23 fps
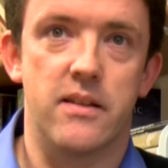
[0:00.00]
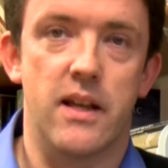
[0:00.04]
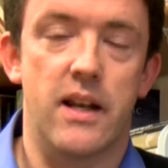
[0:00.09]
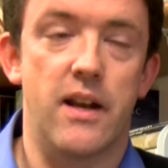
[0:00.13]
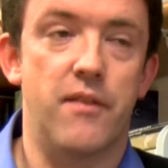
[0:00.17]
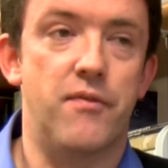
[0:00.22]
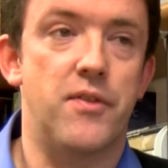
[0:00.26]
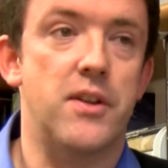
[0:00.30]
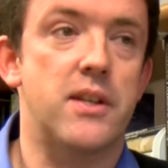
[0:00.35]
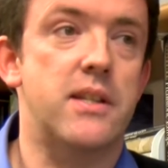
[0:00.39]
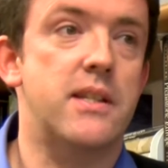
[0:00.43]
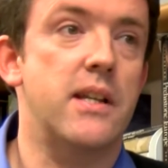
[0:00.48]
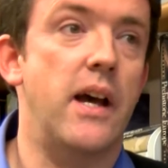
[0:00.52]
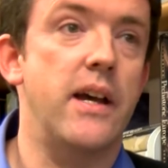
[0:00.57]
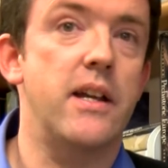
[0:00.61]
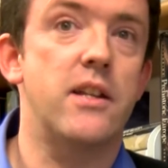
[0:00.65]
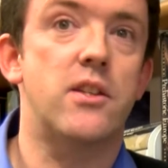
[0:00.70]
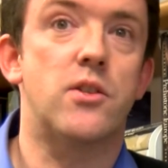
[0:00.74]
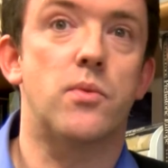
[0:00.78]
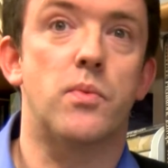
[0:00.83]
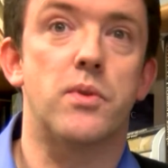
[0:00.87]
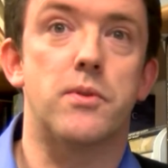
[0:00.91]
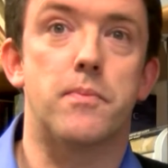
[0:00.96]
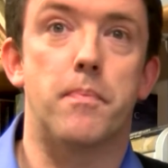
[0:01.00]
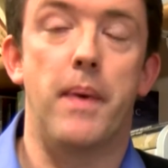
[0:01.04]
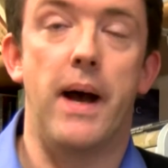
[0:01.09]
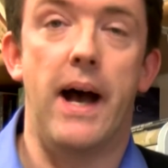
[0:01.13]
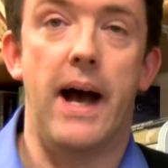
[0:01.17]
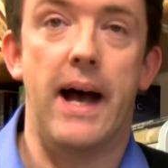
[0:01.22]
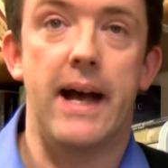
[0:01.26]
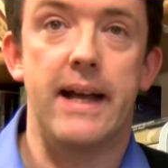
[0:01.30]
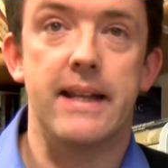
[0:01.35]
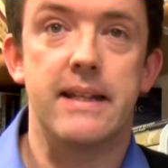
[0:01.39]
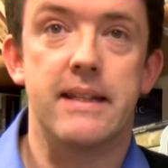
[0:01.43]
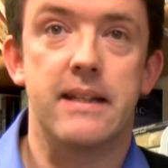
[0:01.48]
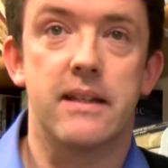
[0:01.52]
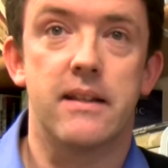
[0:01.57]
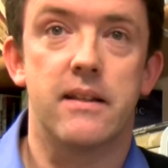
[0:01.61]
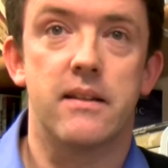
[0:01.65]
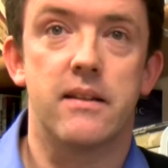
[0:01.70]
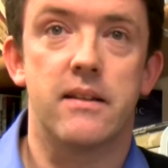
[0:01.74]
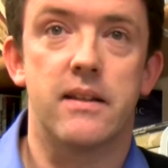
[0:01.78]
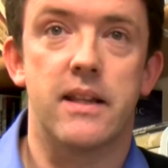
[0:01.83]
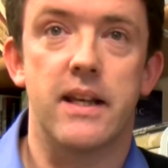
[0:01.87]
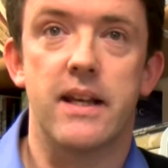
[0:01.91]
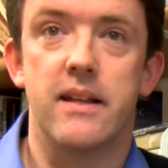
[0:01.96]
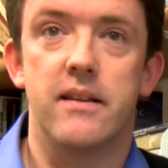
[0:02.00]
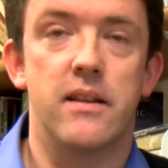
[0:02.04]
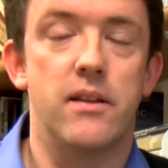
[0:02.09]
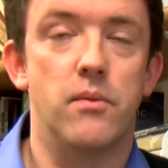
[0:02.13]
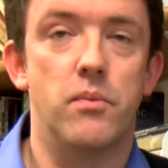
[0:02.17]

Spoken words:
And if the science was bad, then